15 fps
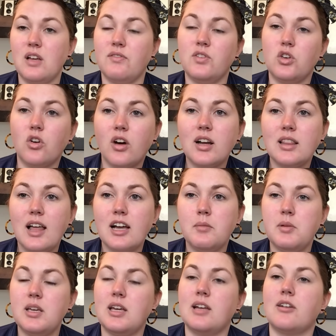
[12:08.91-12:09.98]
If you're a Lug
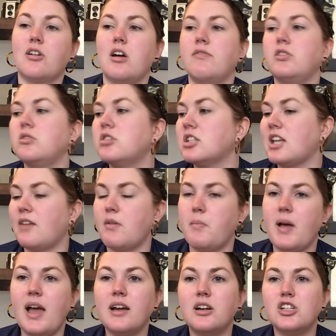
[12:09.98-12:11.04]
beginner, or if you just have a
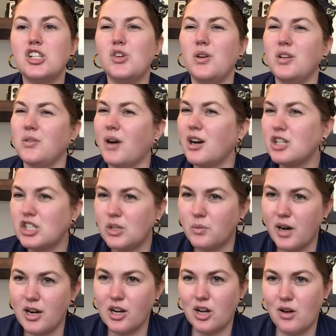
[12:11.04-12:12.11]
bag or two and you aren't sure
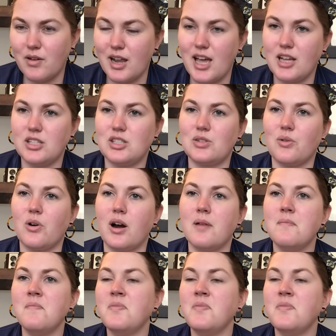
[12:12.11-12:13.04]
where to go next, or